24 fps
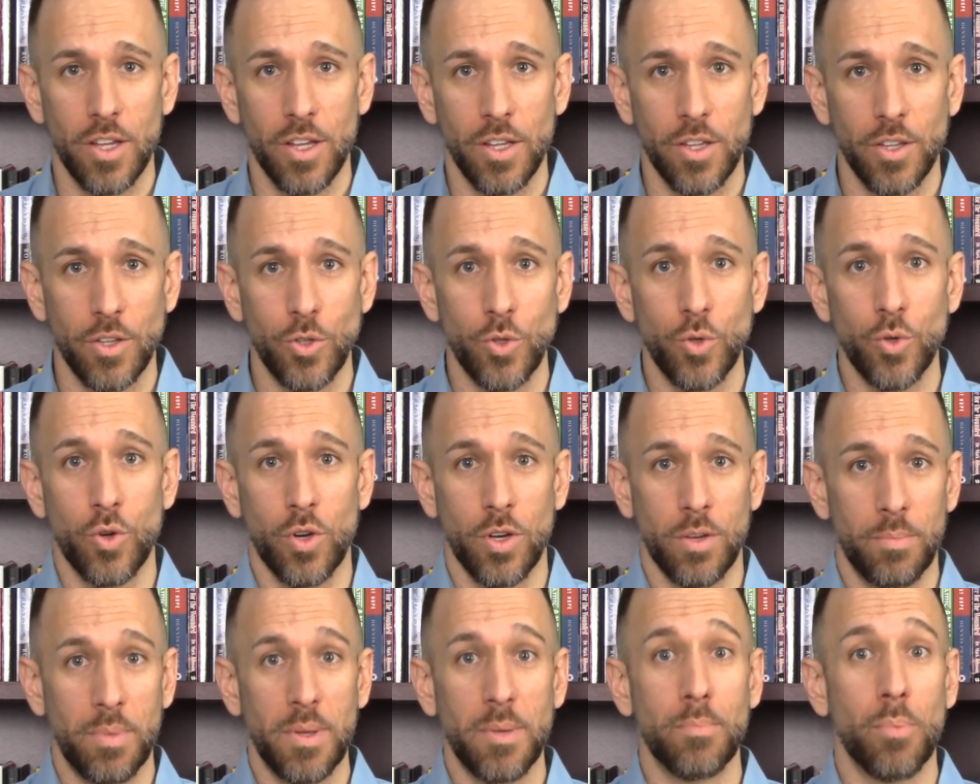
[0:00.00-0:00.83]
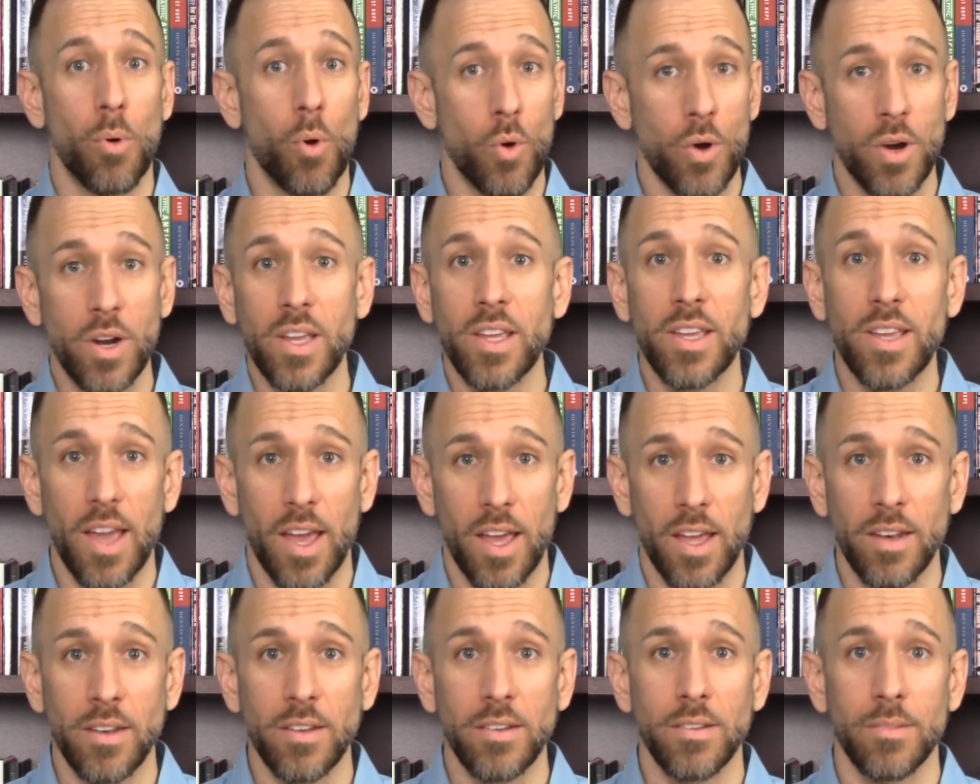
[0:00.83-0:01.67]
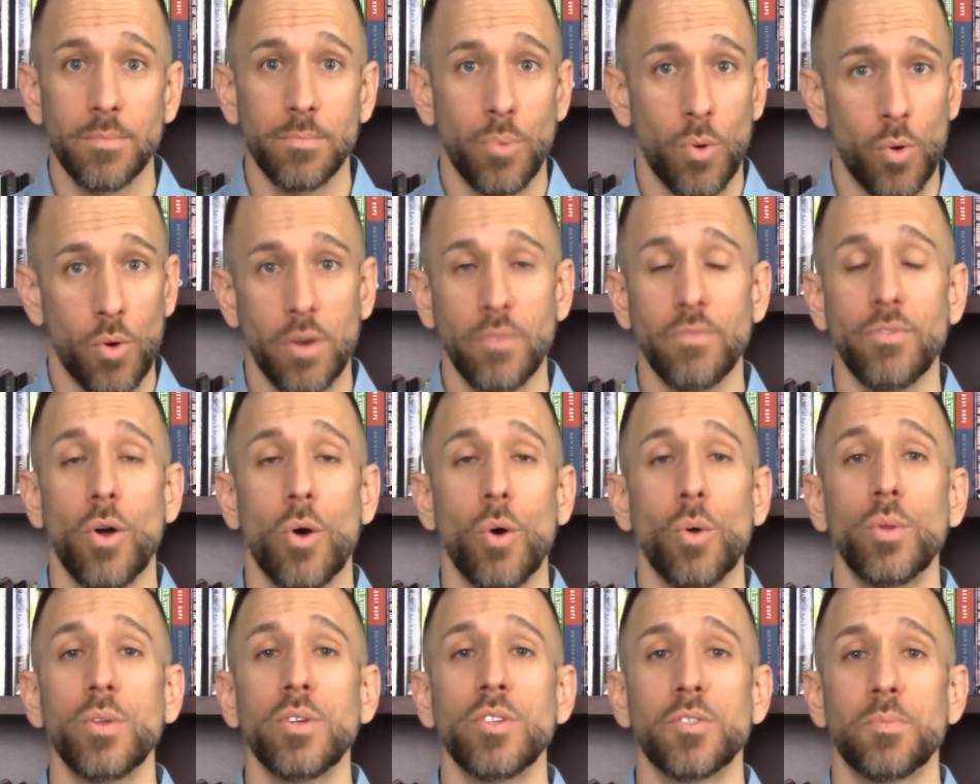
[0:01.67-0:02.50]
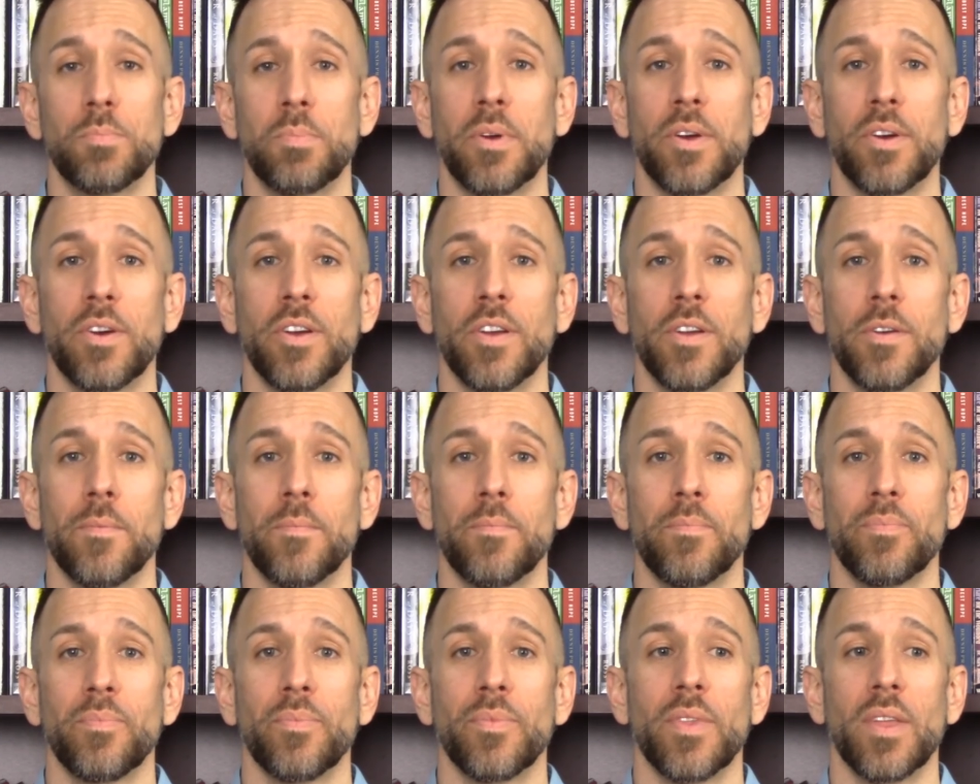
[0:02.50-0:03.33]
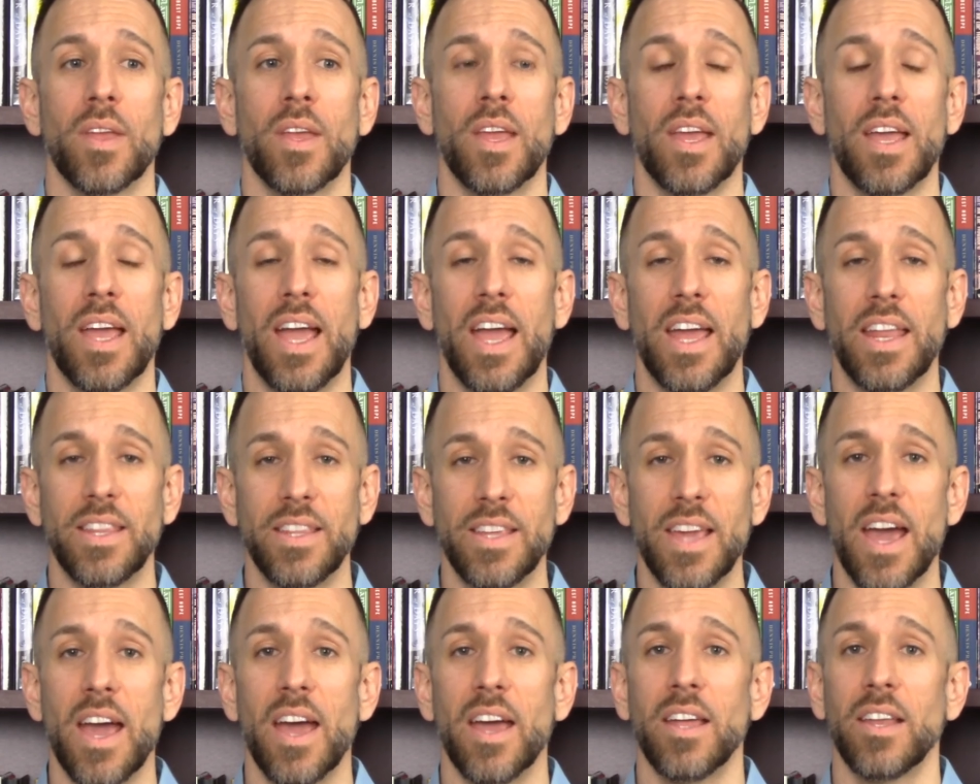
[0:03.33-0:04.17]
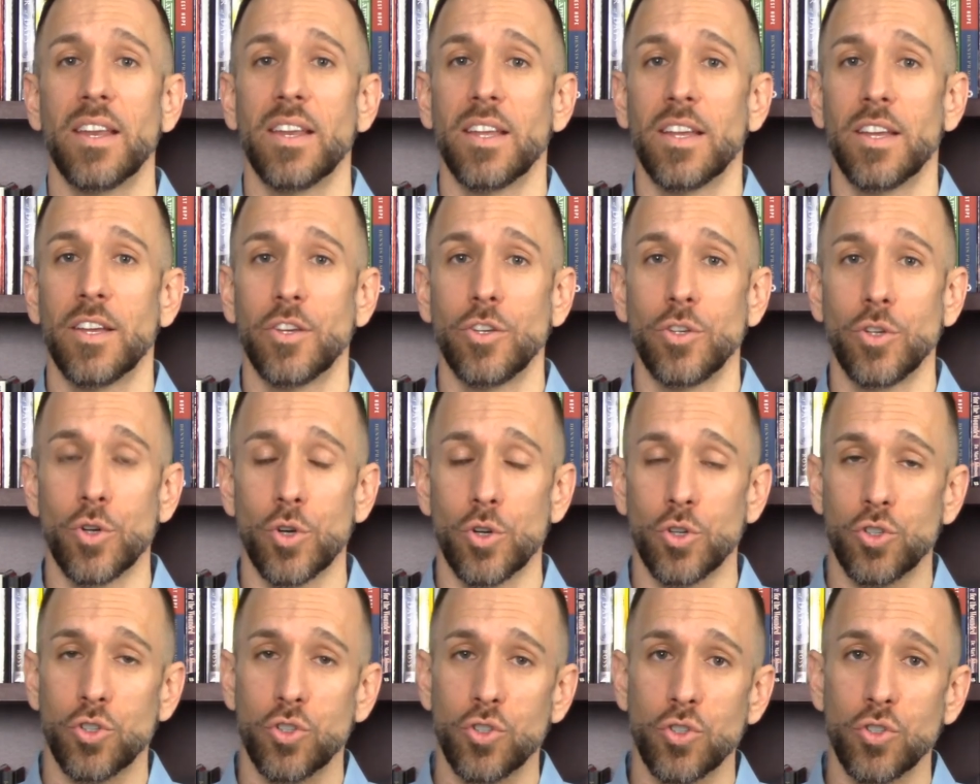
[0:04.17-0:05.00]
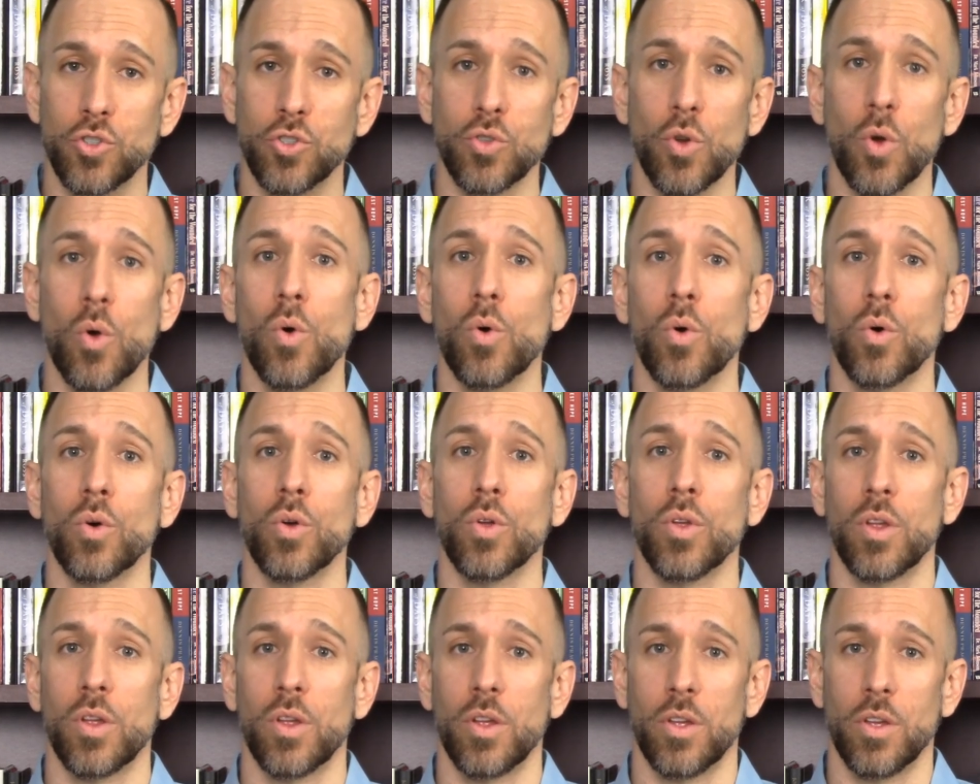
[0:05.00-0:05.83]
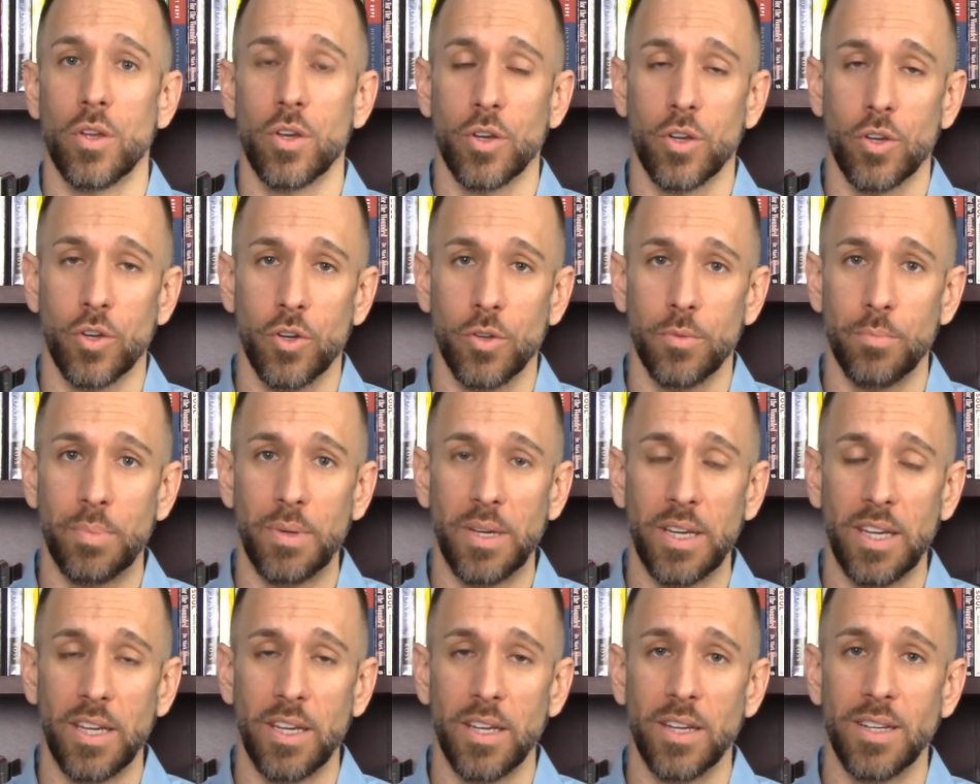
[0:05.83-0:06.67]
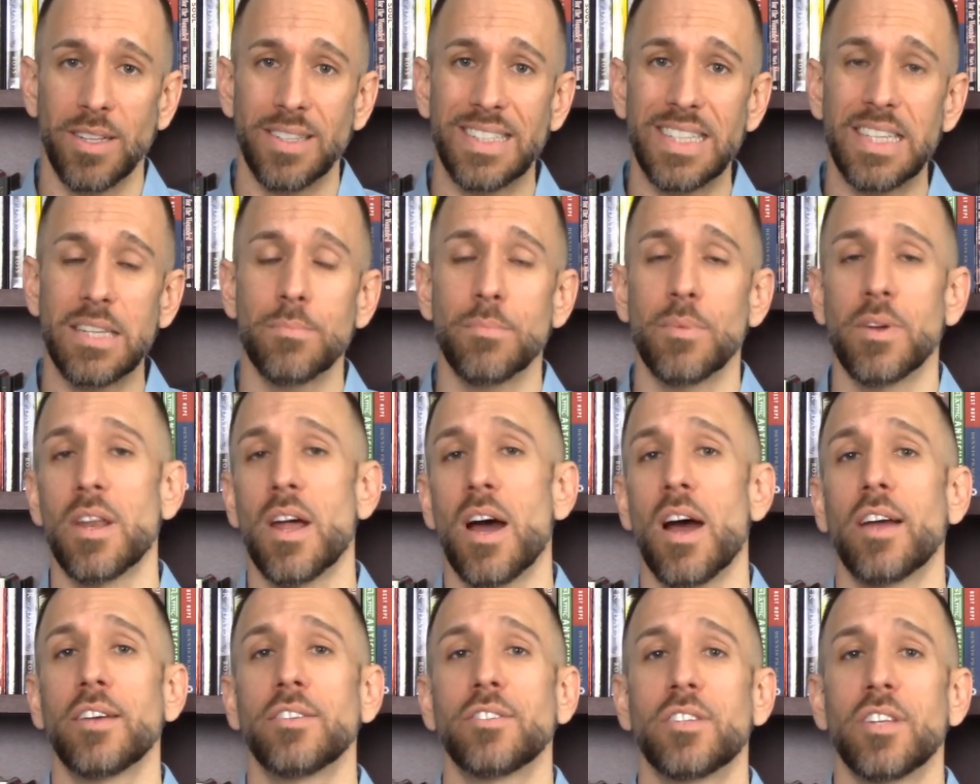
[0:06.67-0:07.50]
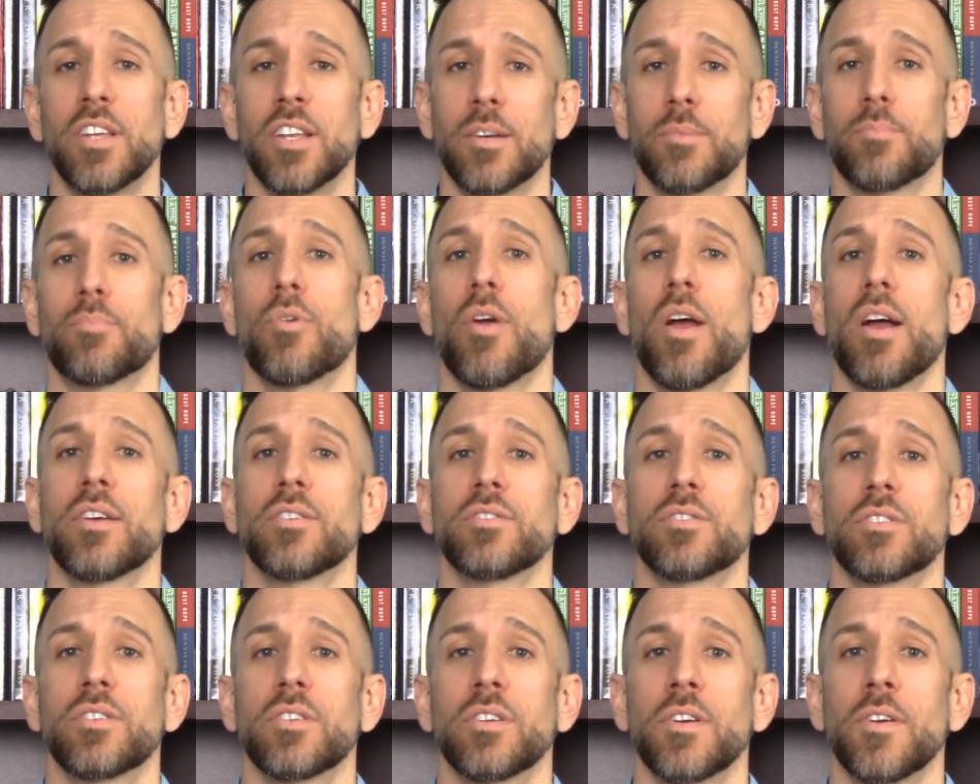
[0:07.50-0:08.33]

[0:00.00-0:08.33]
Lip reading: you could be born again, born of the Holy Spirit, and yet your soul could be demonized and oppressed.